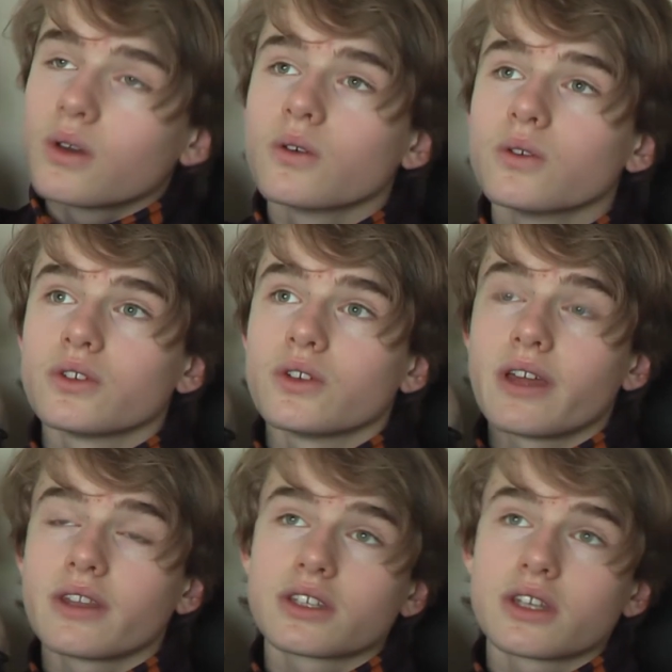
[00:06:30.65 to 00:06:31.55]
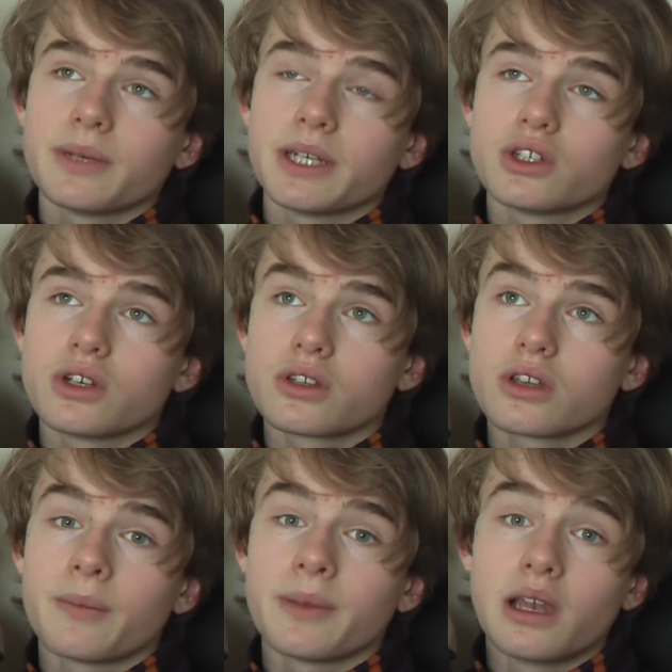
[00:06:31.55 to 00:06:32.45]
Also, now there's going to be a joke that
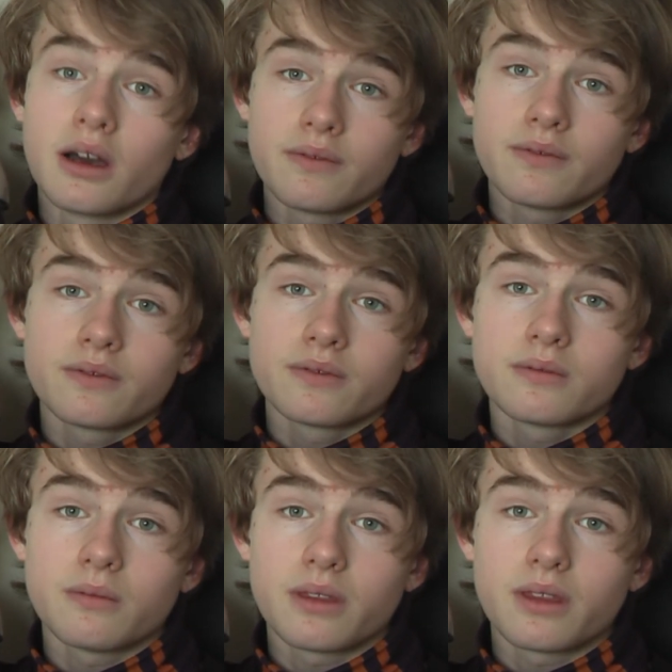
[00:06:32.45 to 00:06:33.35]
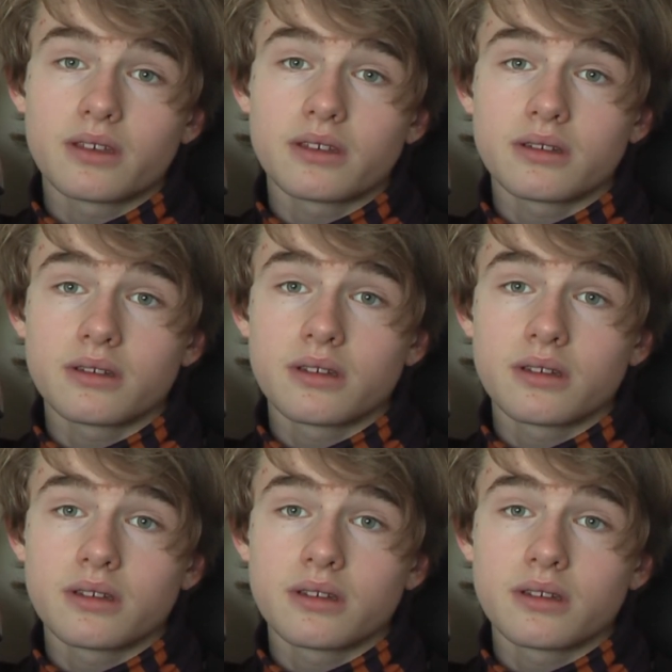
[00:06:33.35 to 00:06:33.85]
I'm in love with this.